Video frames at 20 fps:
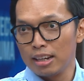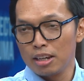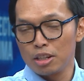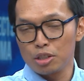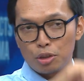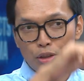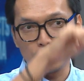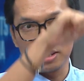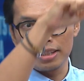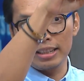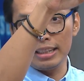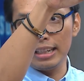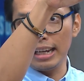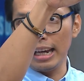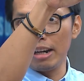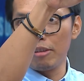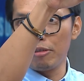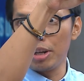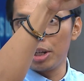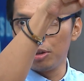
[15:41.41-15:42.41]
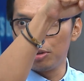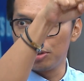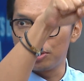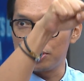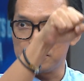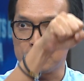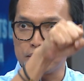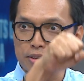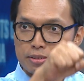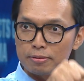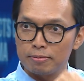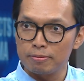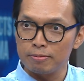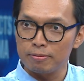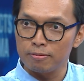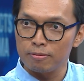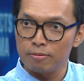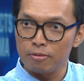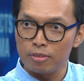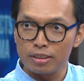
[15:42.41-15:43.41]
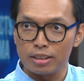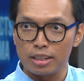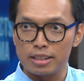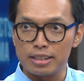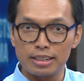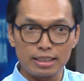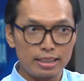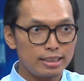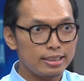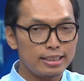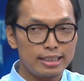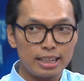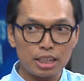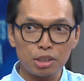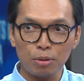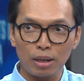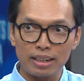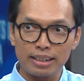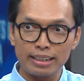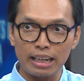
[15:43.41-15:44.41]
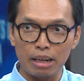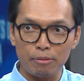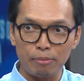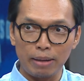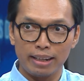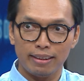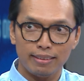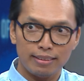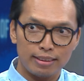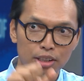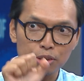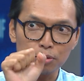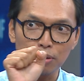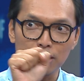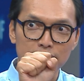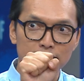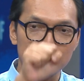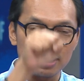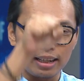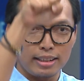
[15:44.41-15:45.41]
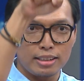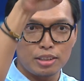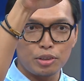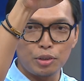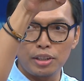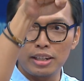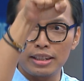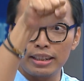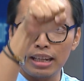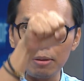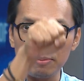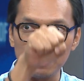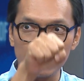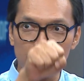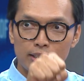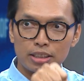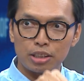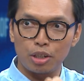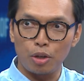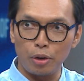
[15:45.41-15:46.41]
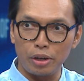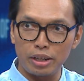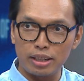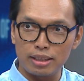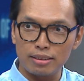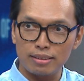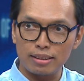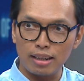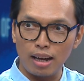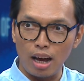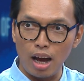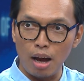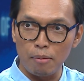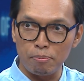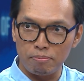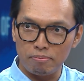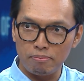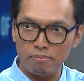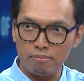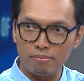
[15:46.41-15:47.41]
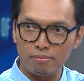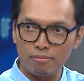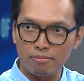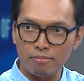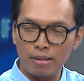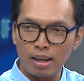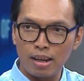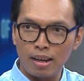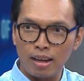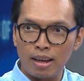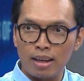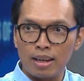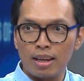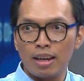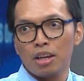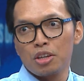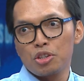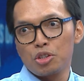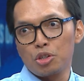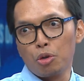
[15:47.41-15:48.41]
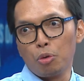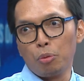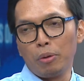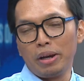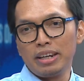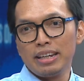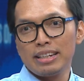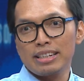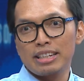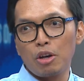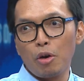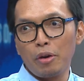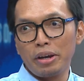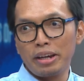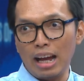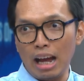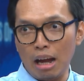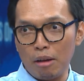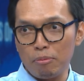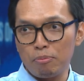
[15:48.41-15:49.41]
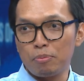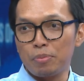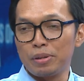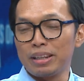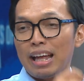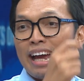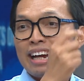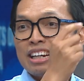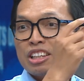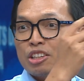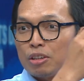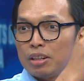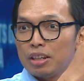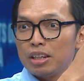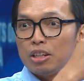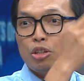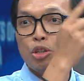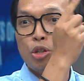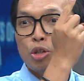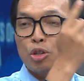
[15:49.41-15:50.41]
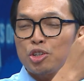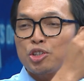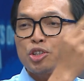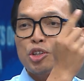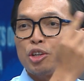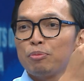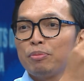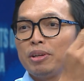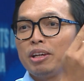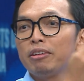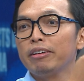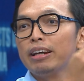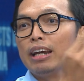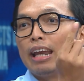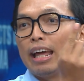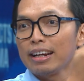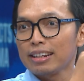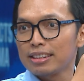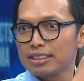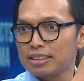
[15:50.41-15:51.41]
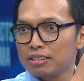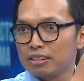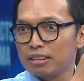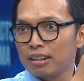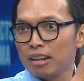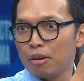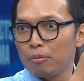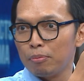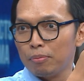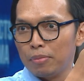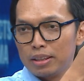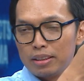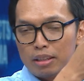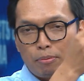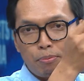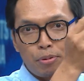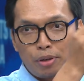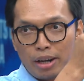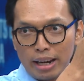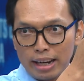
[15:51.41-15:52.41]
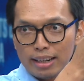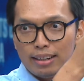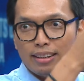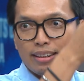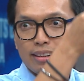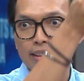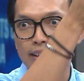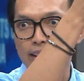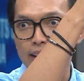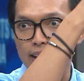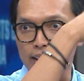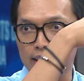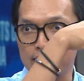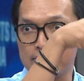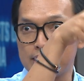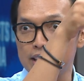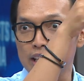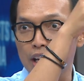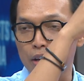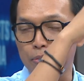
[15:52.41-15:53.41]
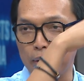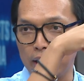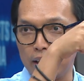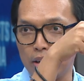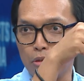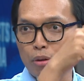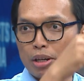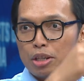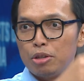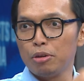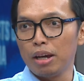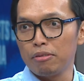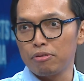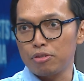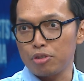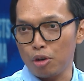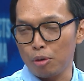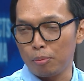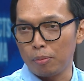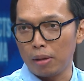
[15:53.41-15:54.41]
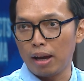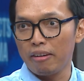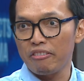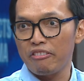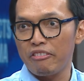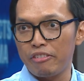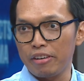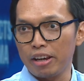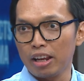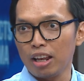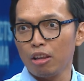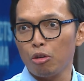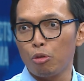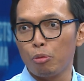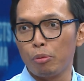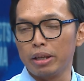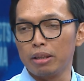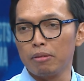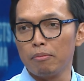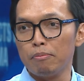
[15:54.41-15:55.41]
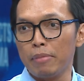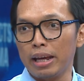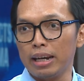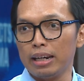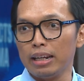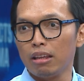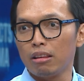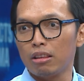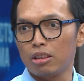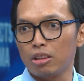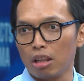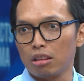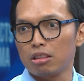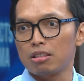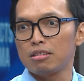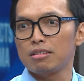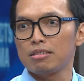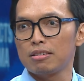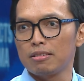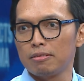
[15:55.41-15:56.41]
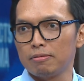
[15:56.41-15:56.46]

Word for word: So the C N reduces. The, this one D M N, this one C N. So the D M N is going up. So when it's going up, but actually you should be relaxed, mm. but the brain in the D M N, when you have trauma, filled with many thoughts.